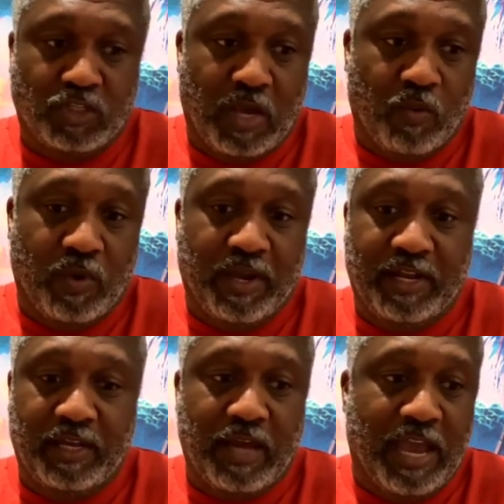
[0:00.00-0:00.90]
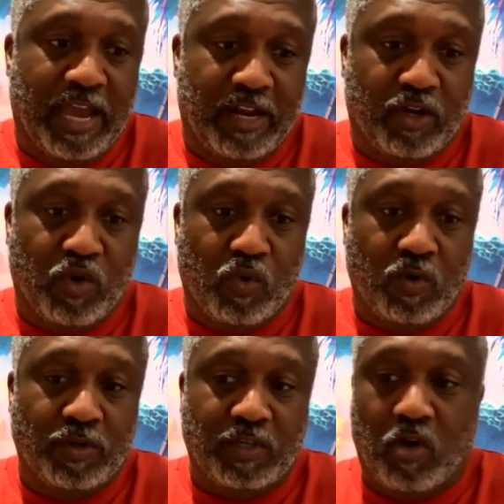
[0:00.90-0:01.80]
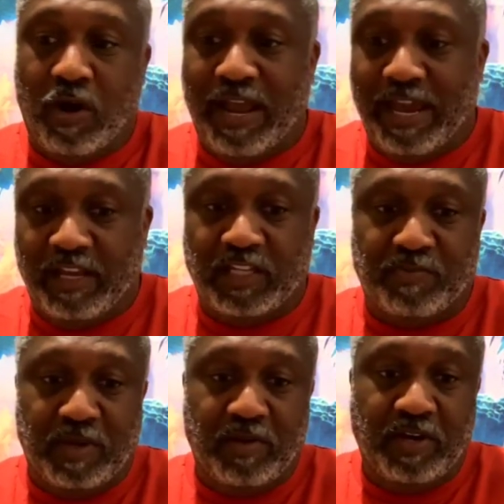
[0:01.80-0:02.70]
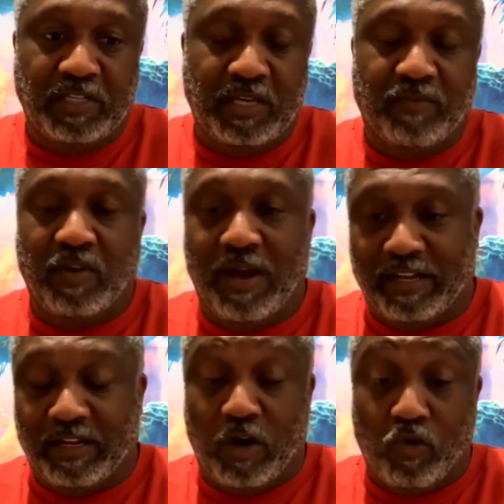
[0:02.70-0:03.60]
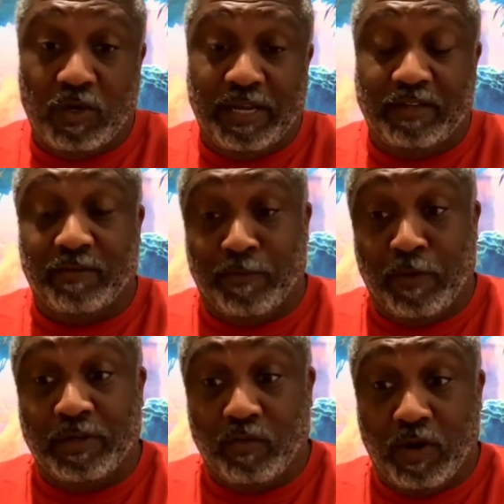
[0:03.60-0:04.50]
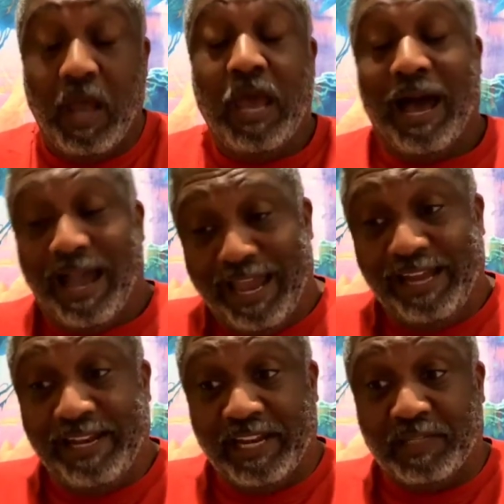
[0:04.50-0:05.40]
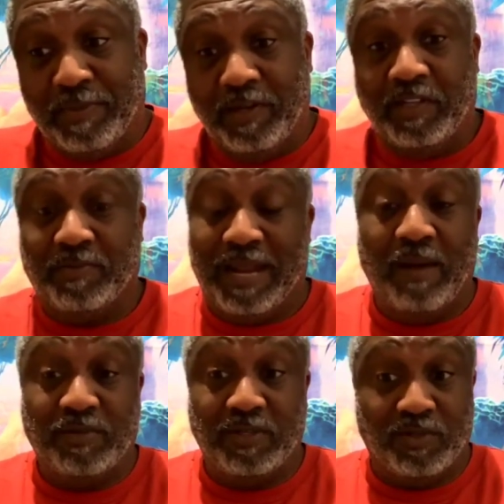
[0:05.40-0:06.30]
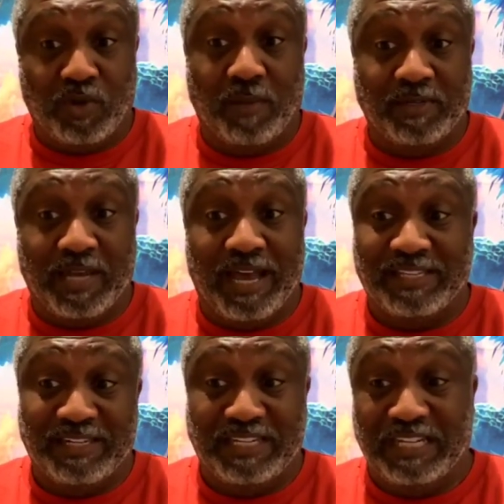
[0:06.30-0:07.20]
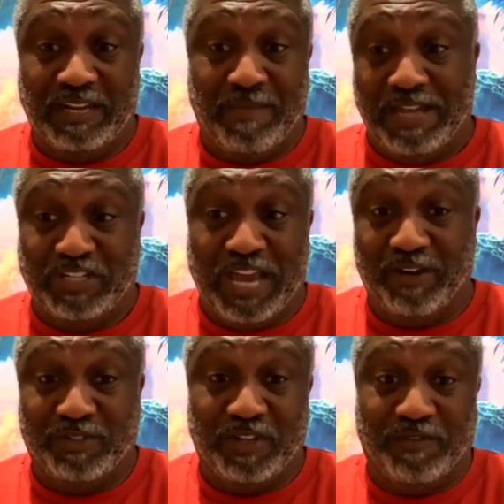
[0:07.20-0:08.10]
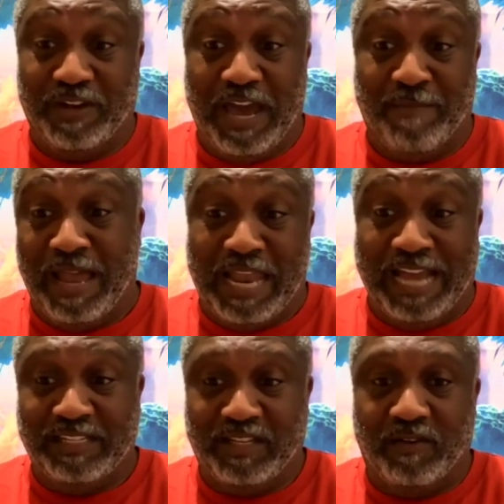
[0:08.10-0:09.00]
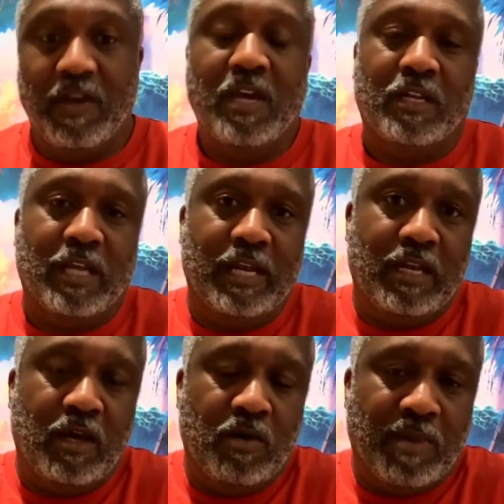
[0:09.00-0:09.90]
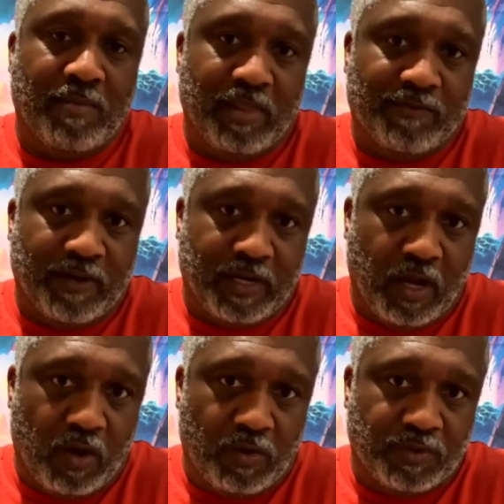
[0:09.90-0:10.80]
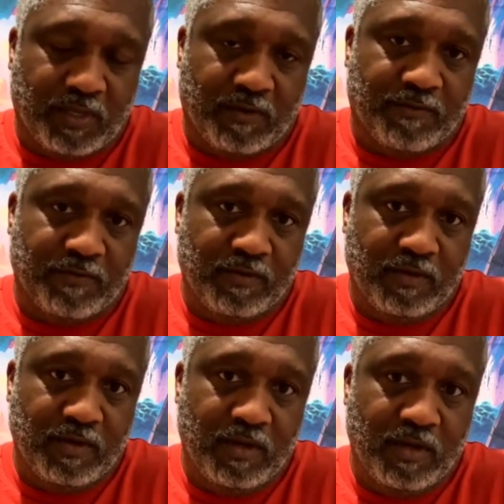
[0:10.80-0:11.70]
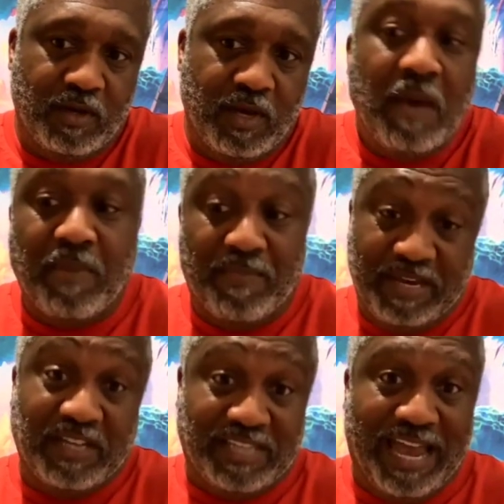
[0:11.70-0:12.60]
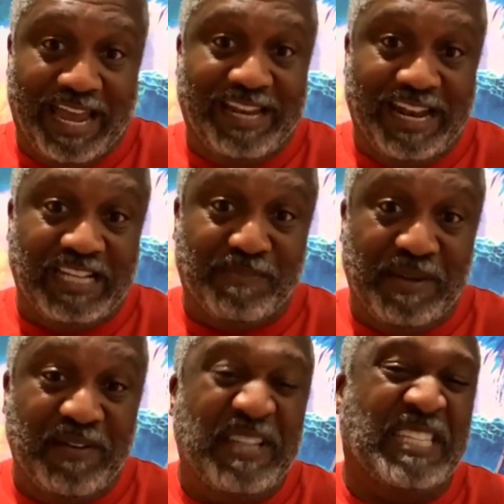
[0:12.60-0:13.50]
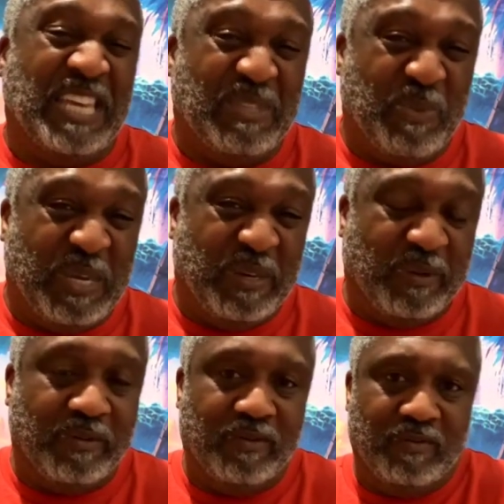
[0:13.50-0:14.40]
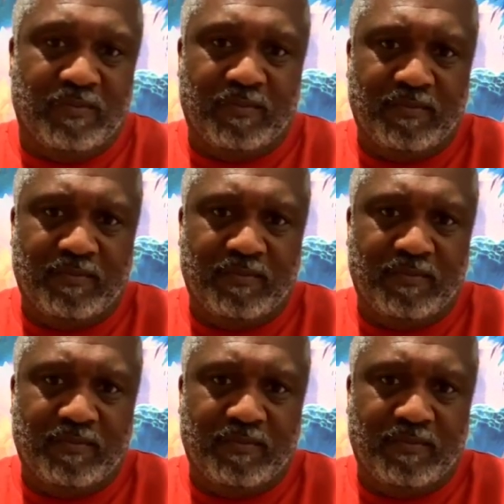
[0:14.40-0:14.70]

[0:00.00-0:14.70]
Because I read it, I had a course, or I had an experience, even though I can correlate to the point to where I had that experience, but I was still traumatized and dealing in my shadow self and not my light self, let alone my motherfucking whole self. But because I had that experience, it's real.